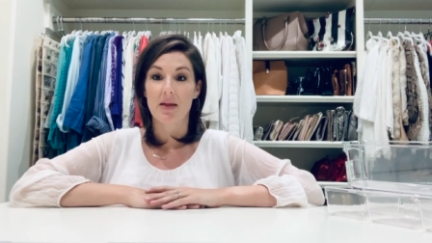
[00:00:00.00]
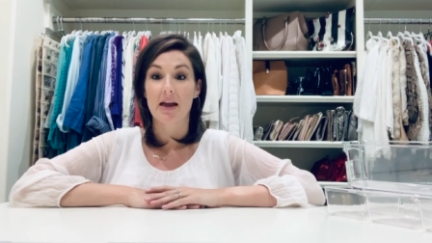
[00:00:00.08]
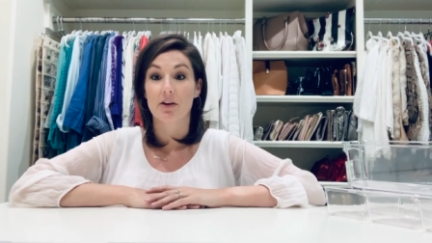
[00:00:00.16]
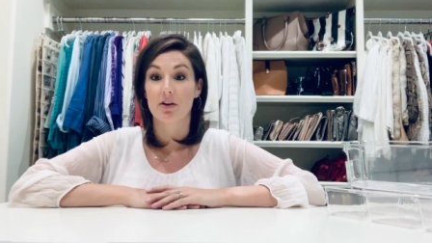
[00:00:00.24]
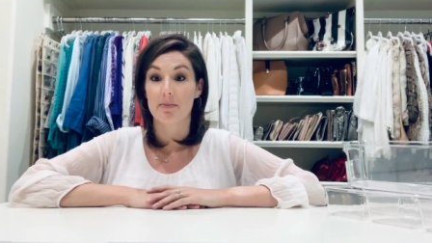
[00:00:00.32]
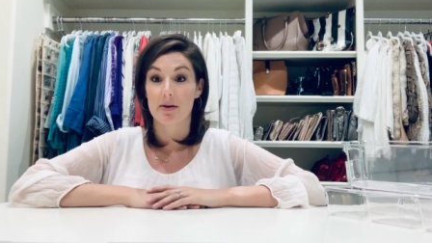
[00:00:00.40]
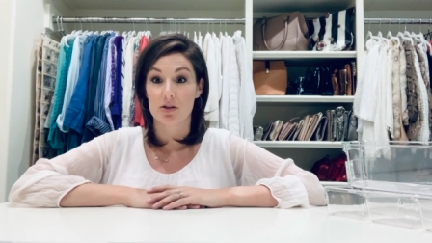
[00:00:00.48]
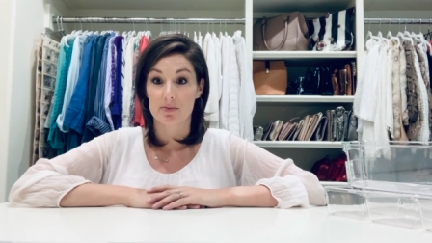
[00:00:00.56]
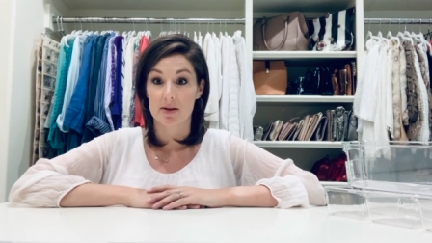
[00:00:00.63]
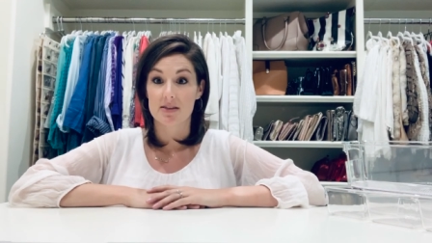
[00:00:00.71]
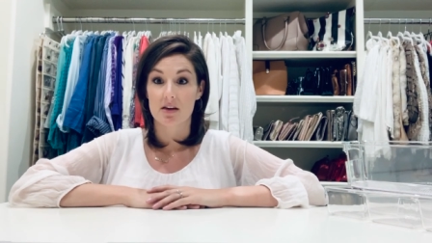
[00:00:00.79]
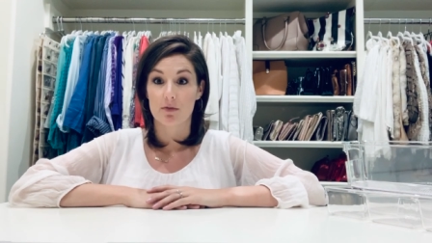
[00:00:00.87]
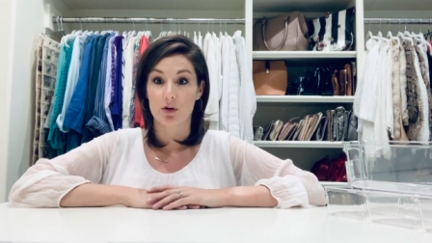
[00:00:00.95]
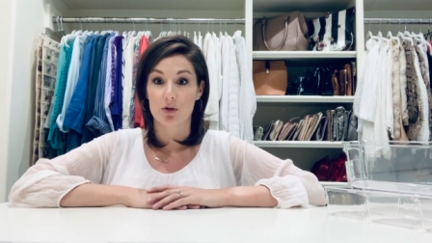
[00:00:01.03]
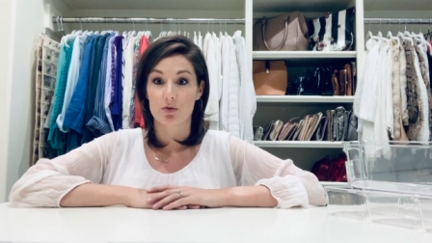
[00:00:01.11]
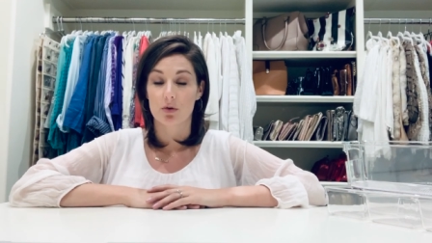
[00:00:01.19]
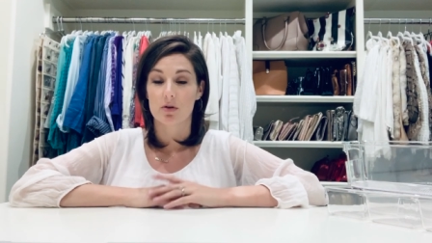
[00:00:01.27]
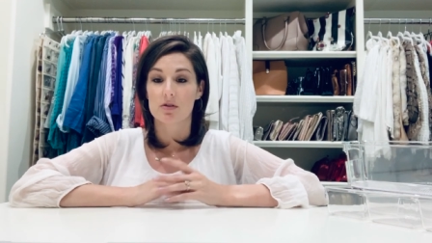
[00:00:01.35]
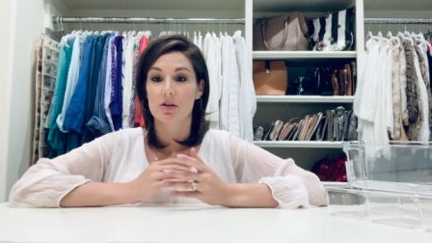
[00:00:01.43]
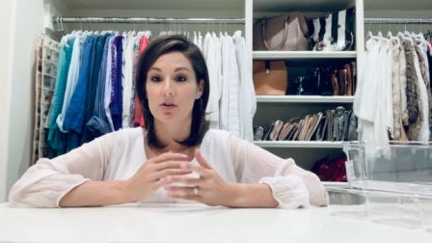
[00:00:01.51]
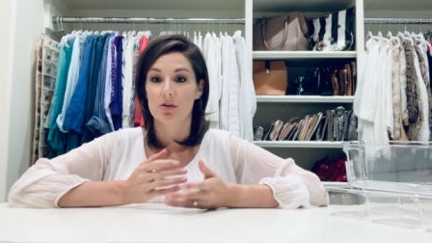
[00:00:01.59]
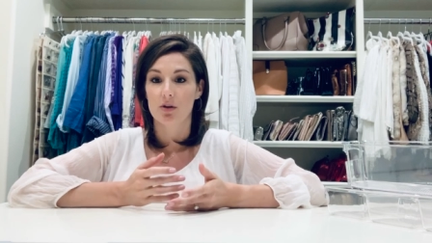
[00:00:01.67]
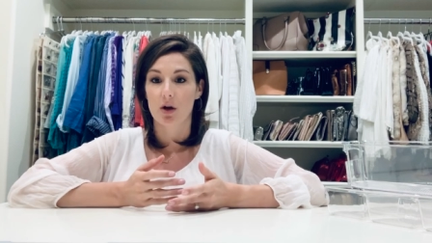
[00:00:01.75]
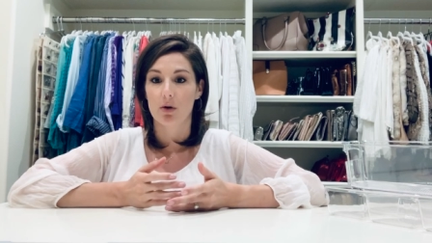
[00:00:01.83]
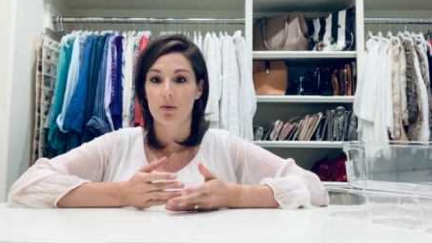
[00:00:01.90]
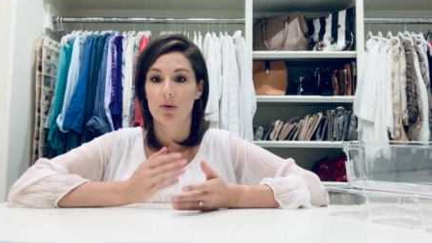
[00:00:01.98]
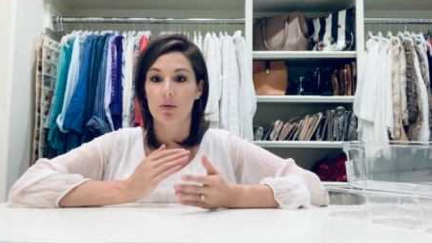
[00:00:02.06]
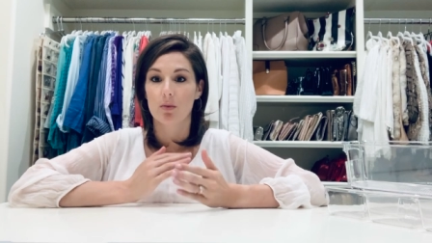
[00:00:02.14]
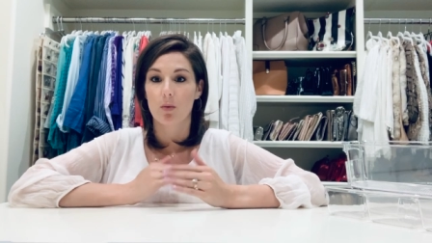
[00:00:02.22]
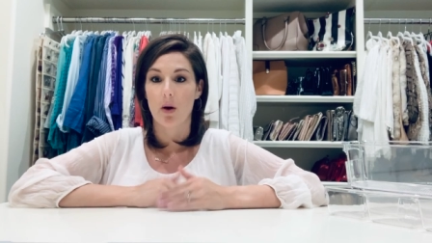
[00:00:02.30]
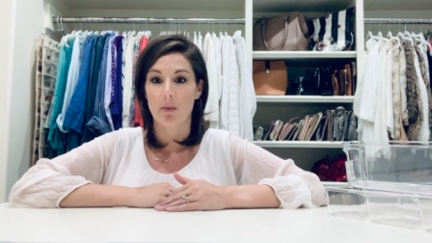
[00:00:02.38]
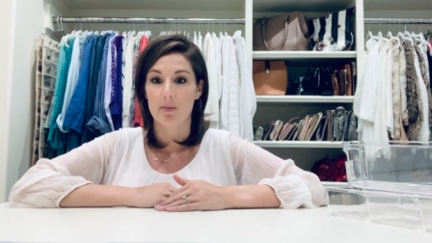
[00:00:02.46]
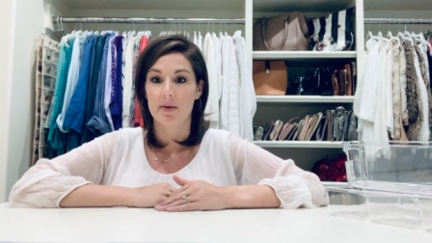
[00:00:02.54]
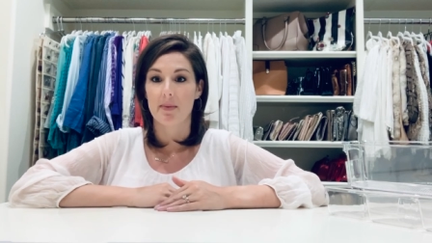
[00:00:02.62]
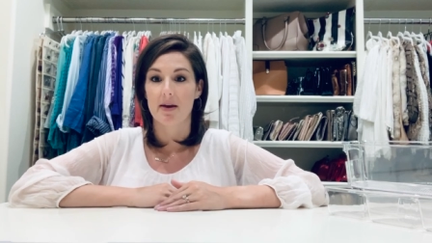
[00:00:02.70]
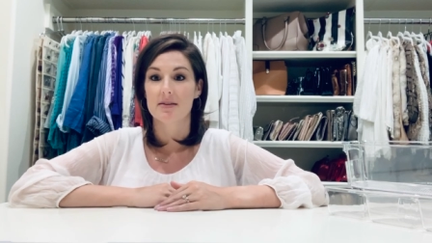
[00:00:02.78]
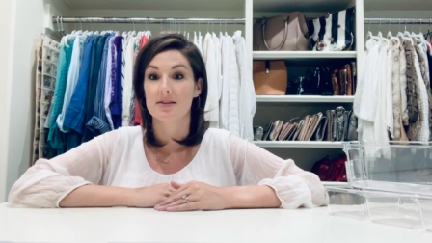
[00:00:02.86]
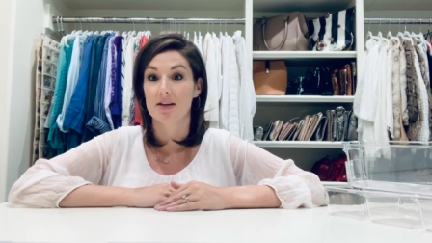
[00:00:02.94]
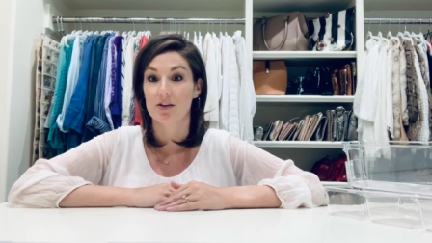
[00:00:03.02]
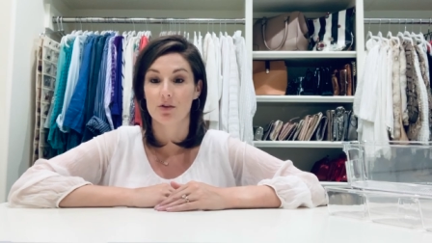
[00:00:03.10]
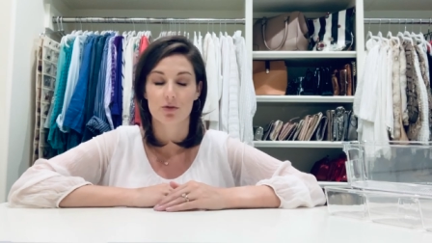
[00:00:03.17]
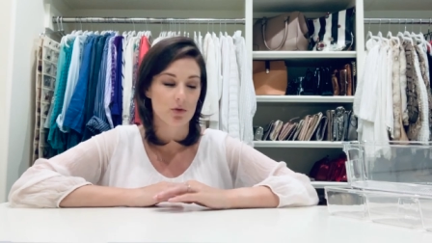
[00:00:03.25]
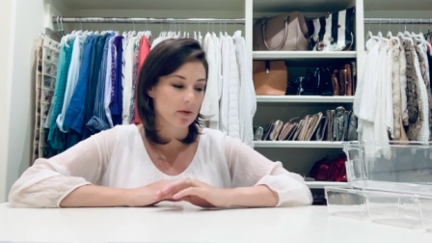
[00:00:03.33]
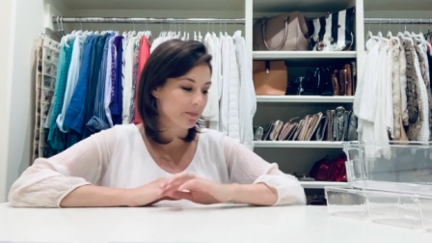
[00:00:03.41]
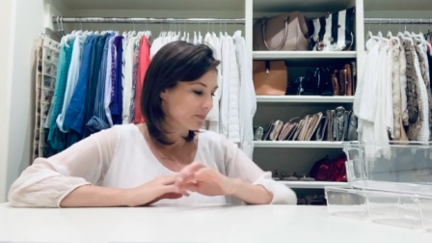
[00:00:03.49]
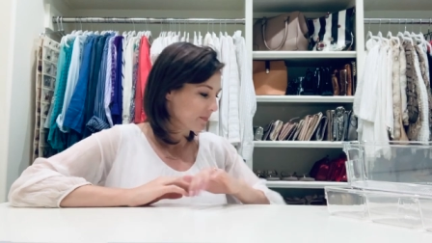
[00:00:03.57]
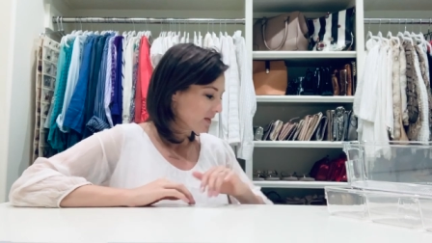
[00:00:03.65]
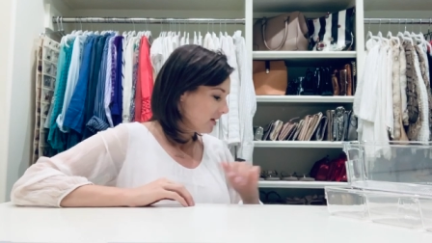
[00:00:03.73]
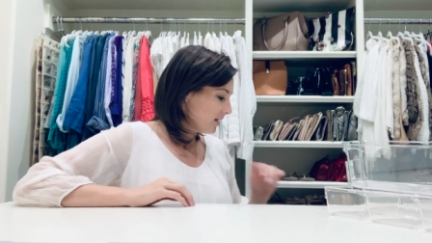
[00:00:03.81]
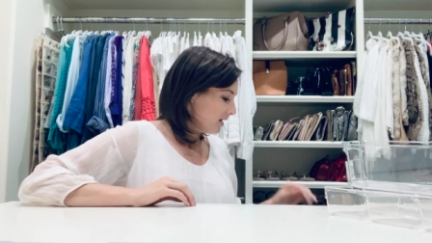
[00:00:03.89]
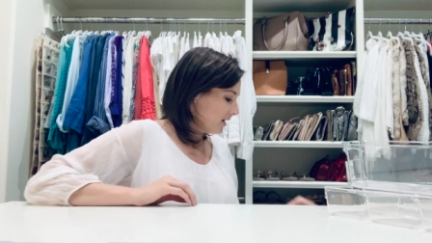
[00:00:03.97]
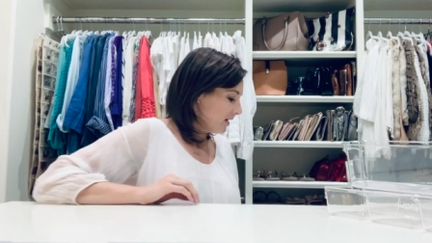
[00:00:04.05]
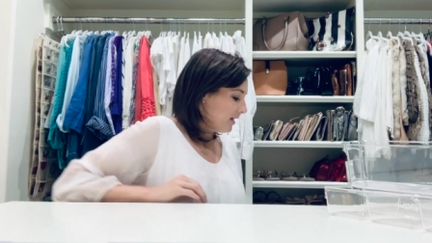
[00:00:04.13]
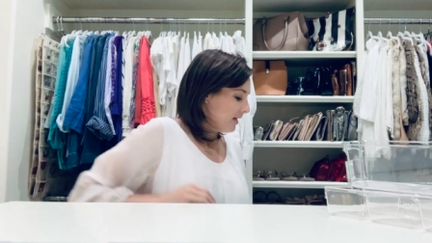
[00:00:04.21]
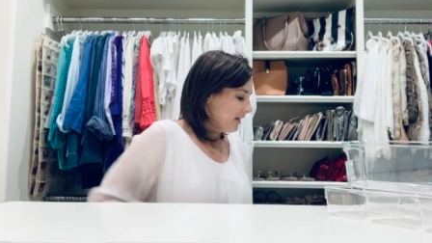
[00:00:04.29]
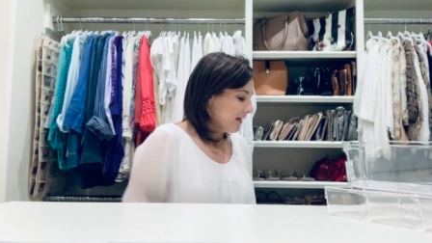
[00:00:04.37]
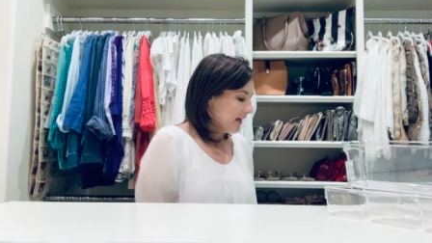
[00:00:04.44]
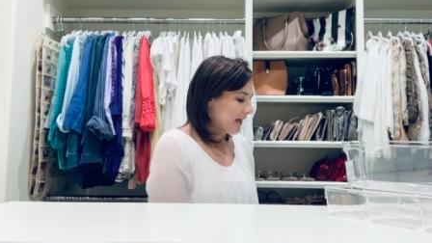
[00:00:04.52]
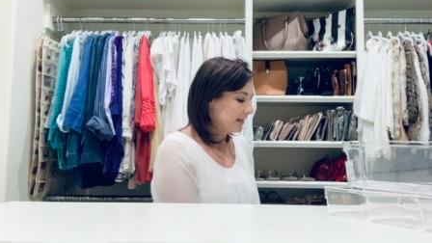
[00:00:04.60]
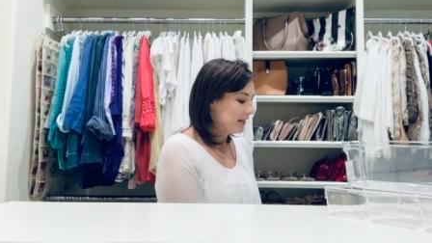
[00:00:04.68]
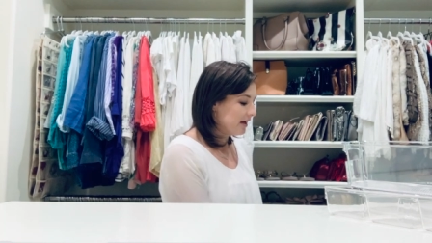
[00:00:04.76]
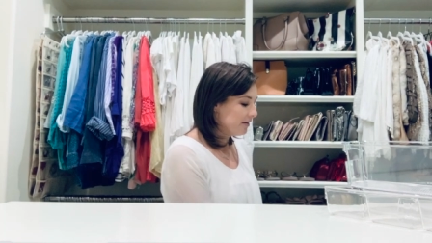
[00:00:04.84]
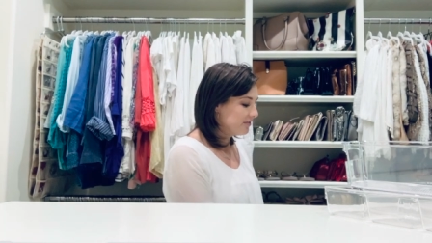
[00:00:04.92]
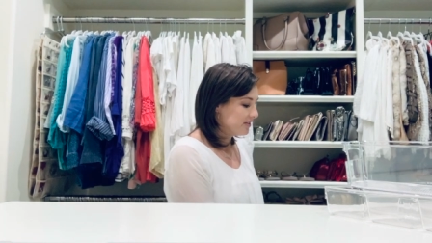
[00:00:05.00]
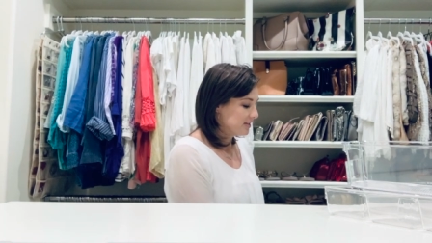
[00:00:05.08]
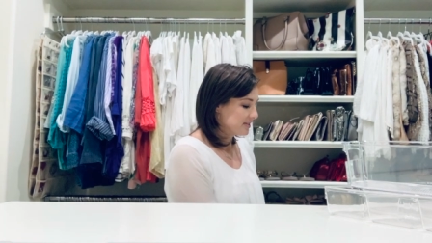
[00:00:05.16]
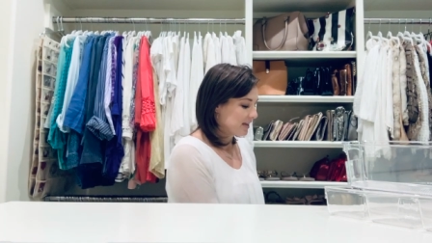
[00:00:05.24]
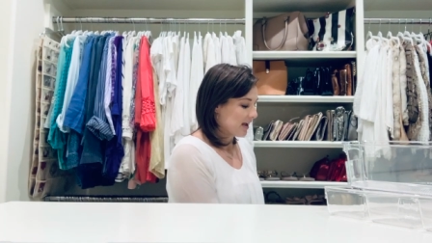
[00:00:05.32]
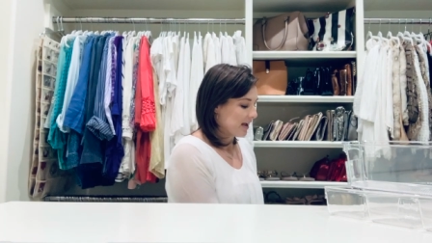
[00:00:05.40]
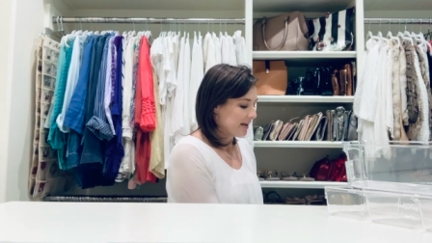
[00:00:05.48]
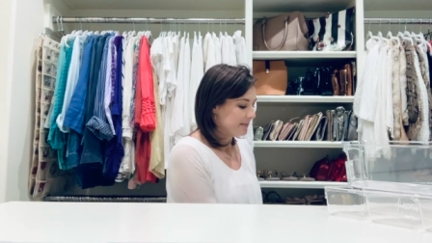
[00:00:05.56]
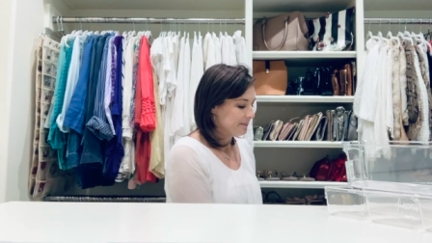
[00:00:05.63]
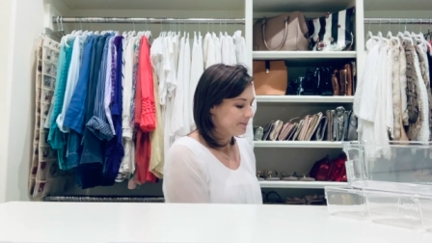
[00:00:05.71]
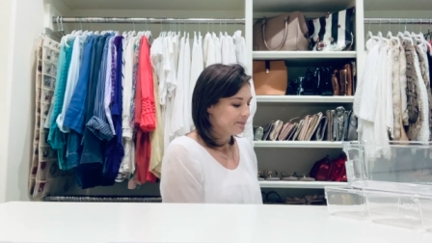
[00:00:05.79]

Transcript: accurate measurements of your drawer so you know what will be best in your drawer. I love this guy.